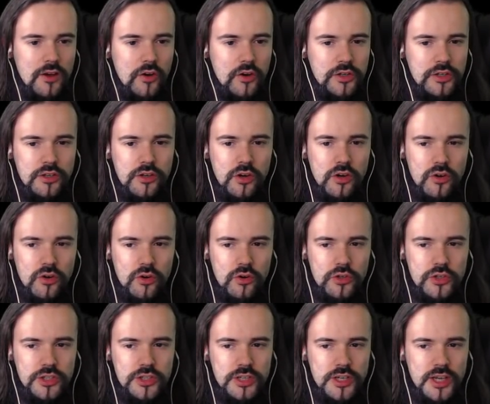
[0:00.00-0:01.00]

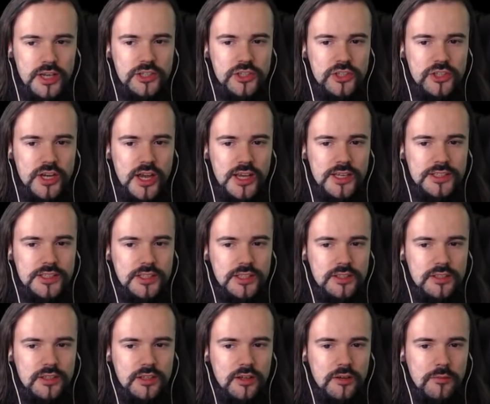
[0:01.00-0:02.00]
Onigoroshi
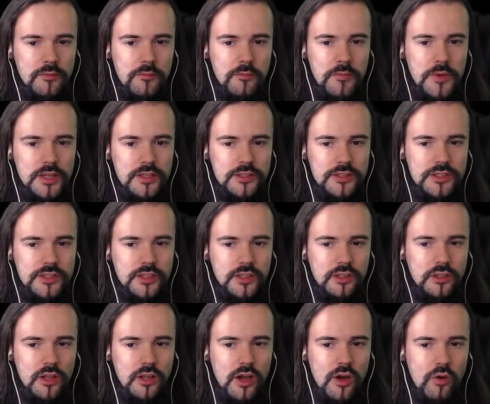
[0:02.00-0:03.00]
adjusted means
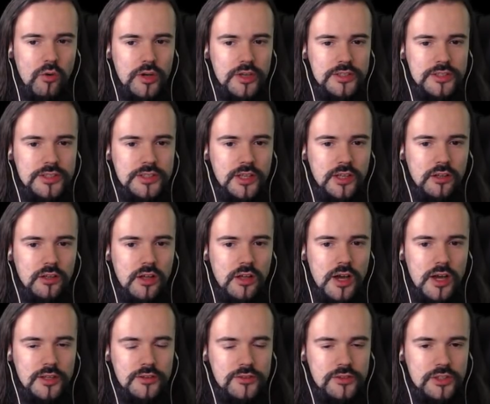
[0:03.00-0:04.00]
lowers a
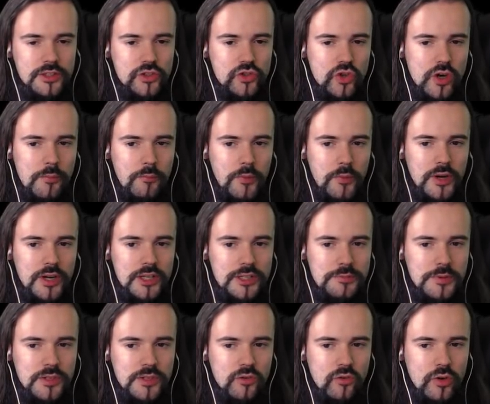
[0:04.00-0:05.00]
lot. The drop rate has
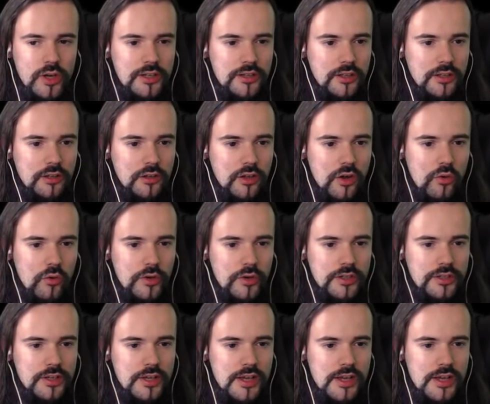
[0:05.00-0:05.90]
been greatly lowered.